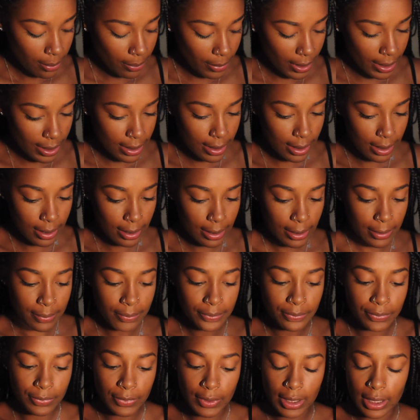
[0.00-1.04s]
basically.
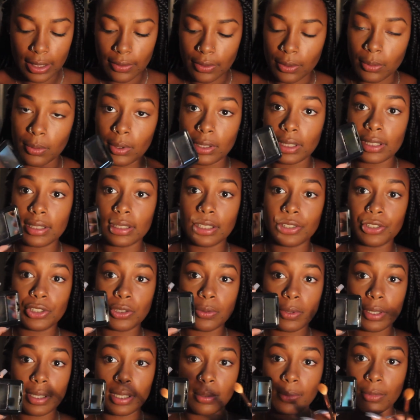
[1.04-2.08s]
And if you want to
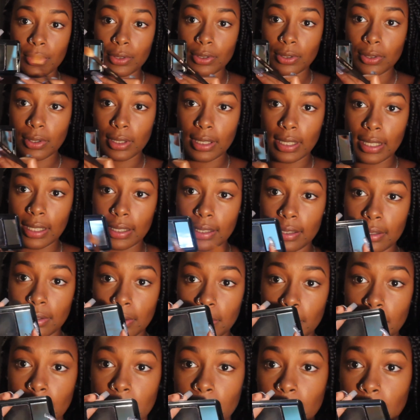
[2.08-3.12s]
accentuate it, I'm also going to add a
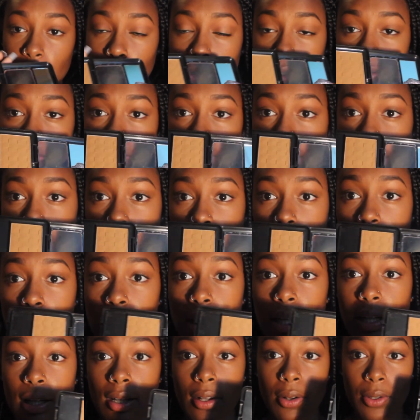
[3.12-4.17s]
little bit more of the
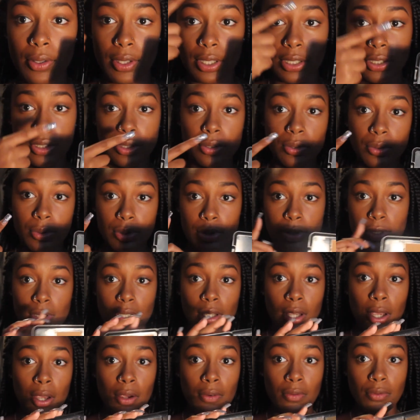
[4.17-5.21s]
color that I used
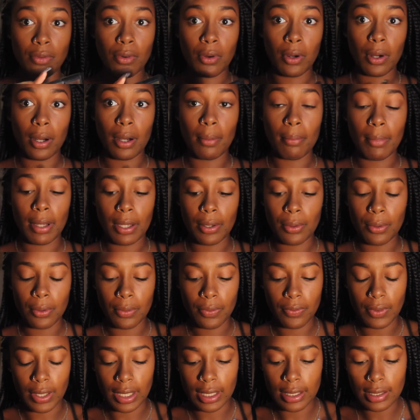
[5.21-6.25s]
for my whole
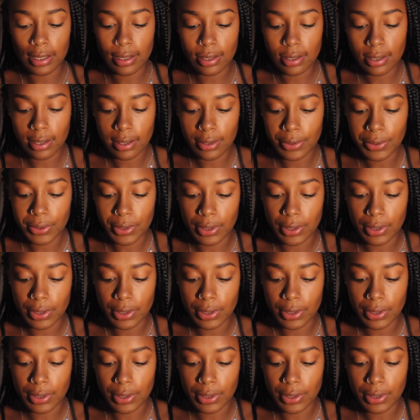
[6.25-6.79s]
face.